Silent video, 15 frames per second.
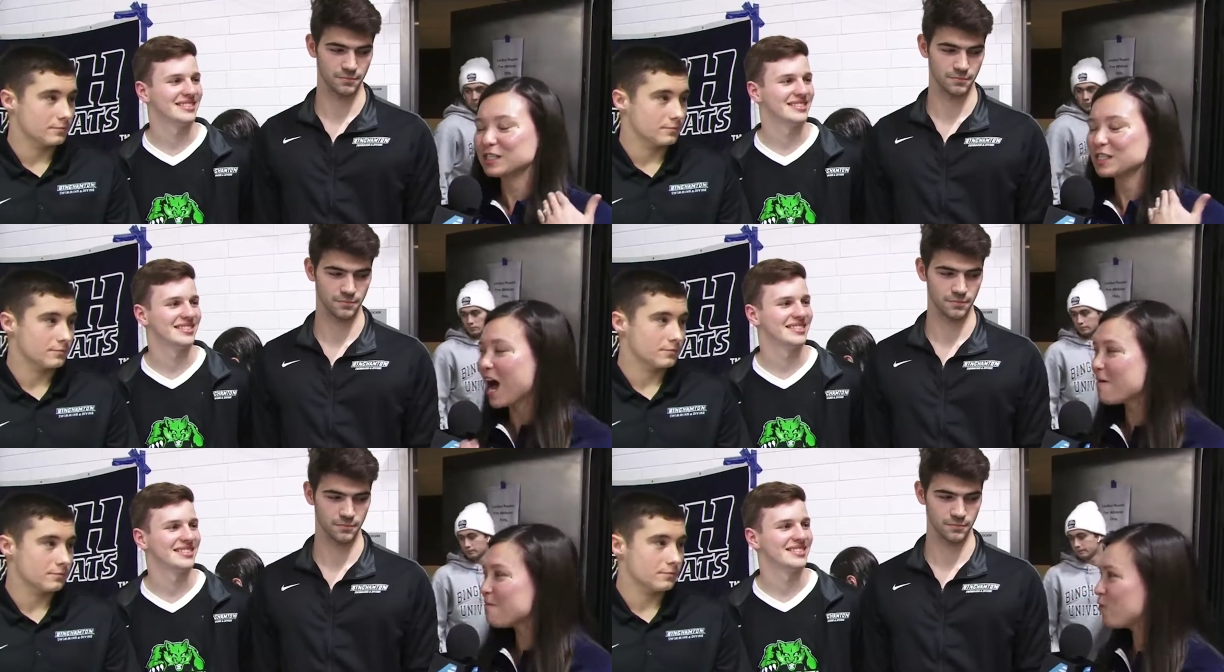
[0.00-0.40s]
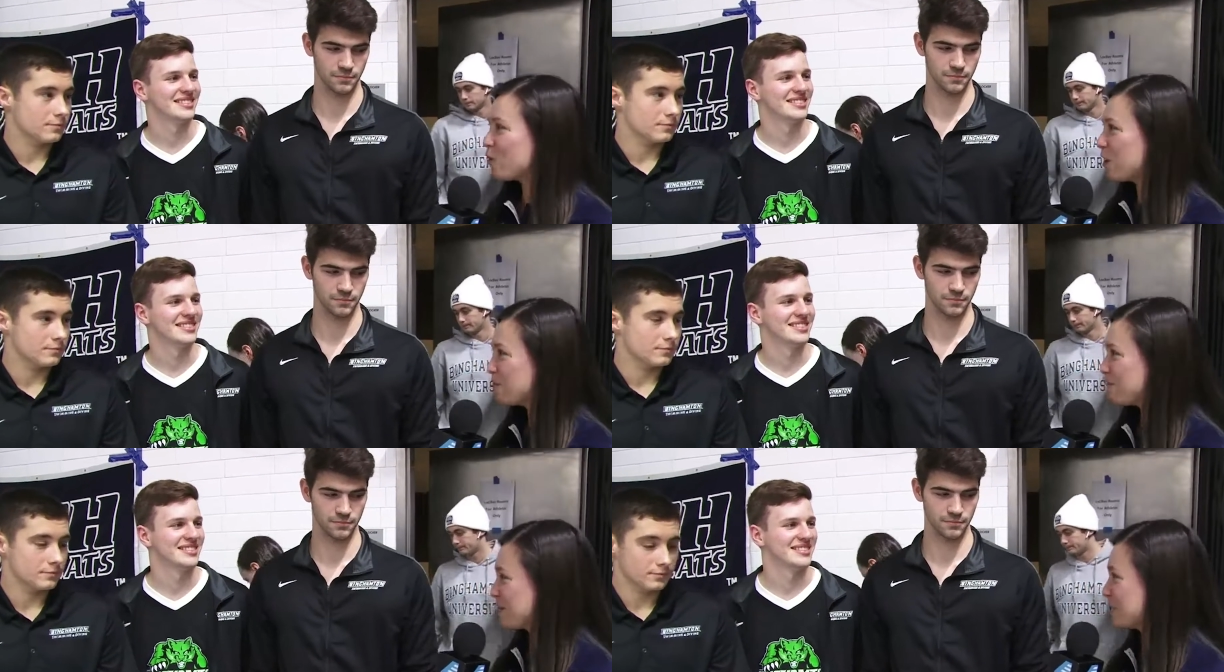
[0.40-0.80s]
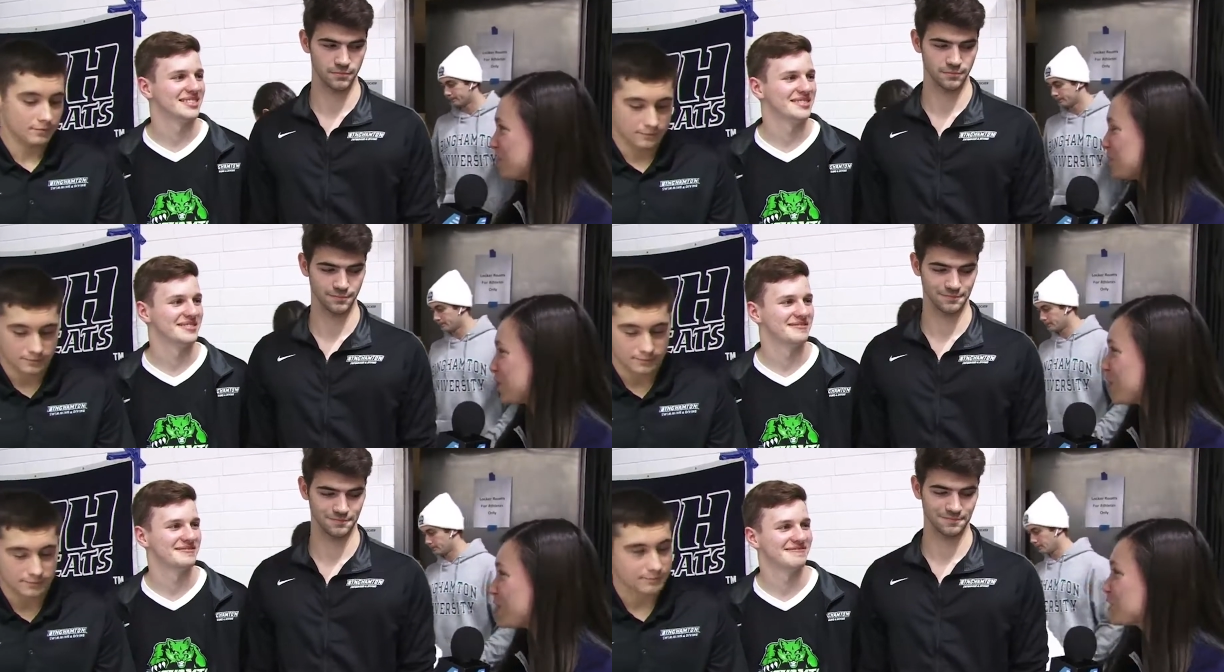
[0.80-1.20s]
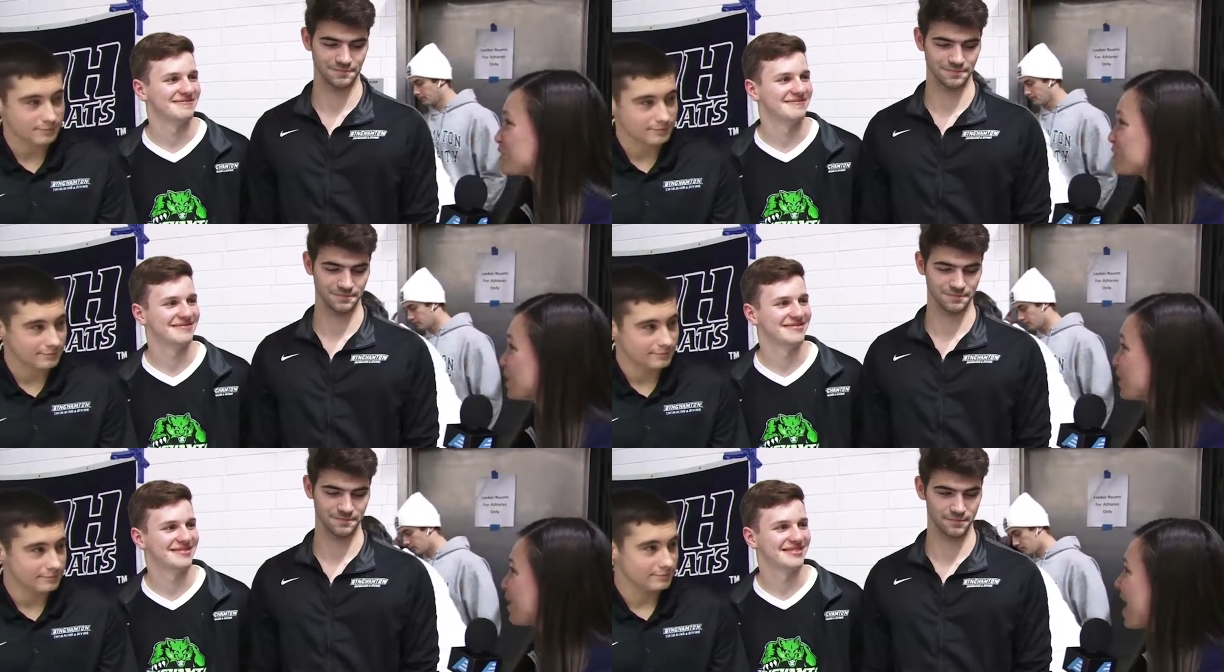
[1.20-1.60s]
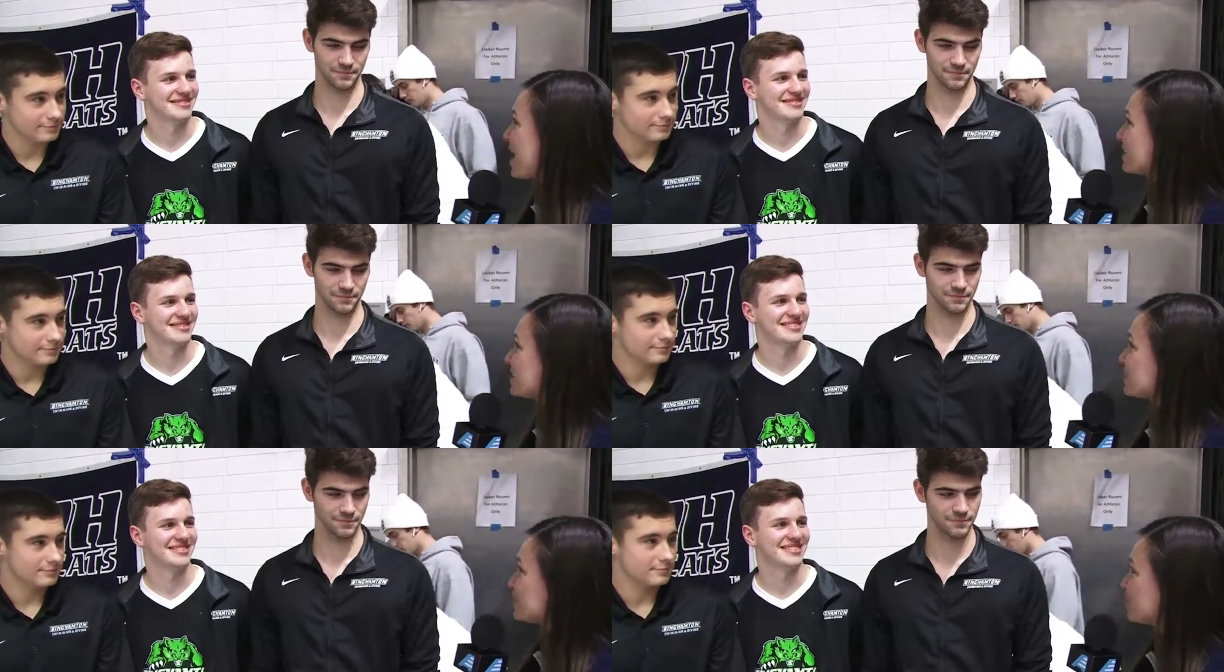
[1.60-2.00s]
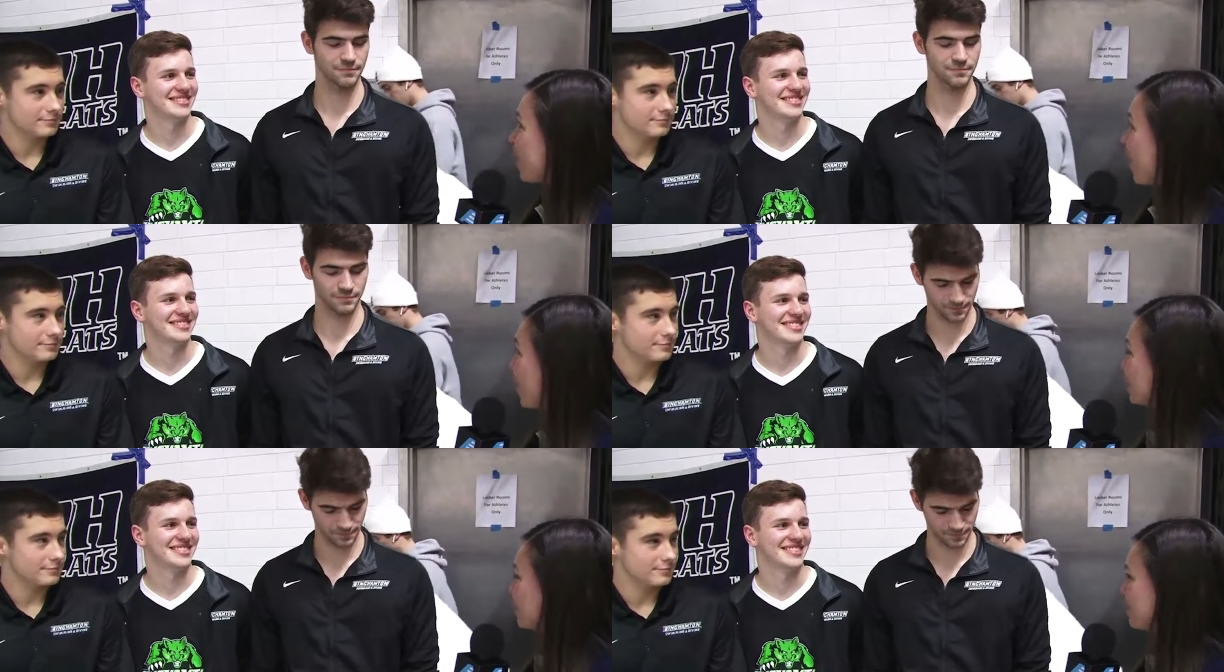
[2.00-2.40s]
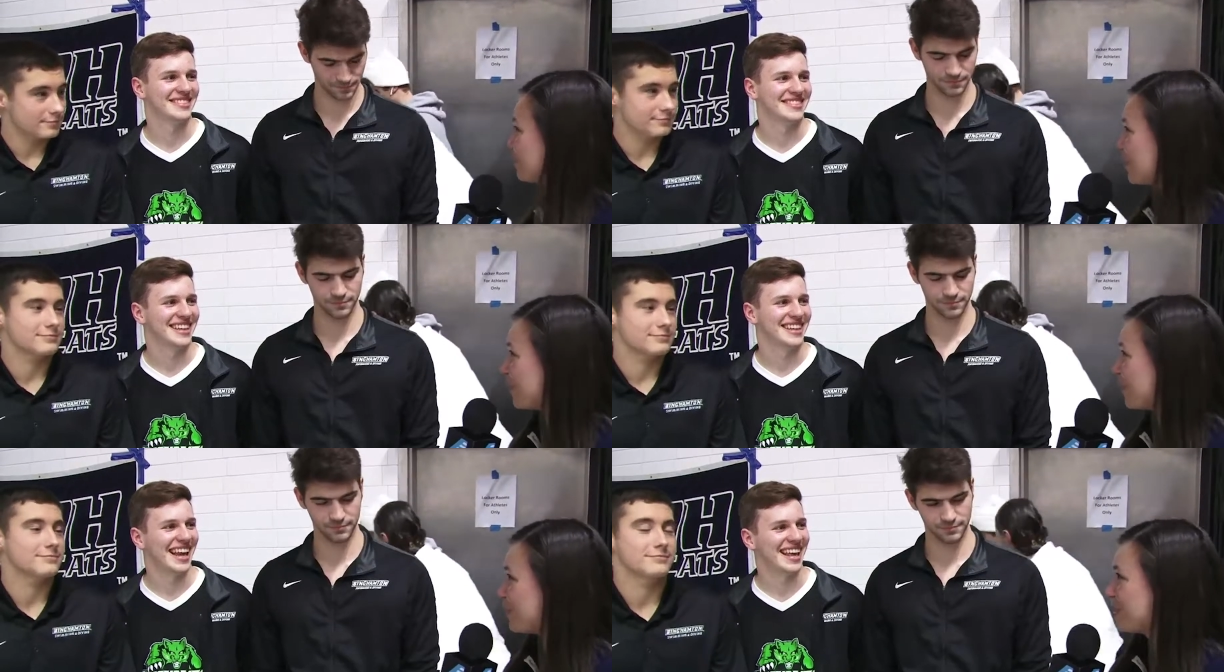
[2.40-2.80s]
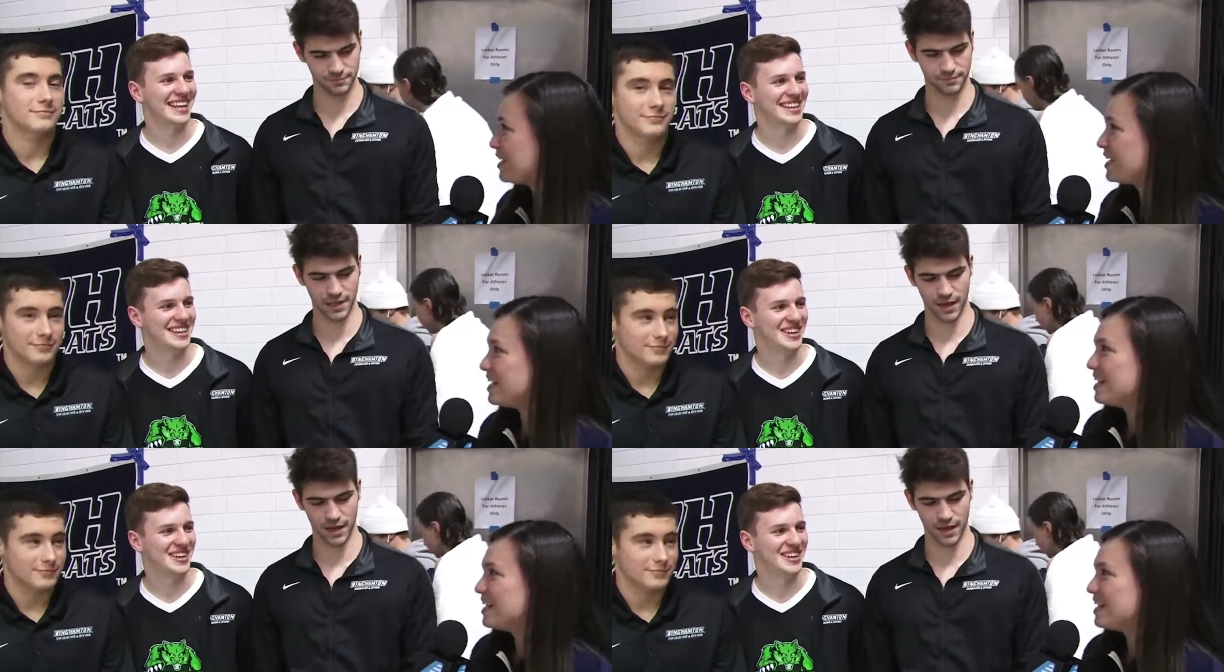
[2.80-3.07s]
Speaker 1: top four finishers. Congrats to all of you.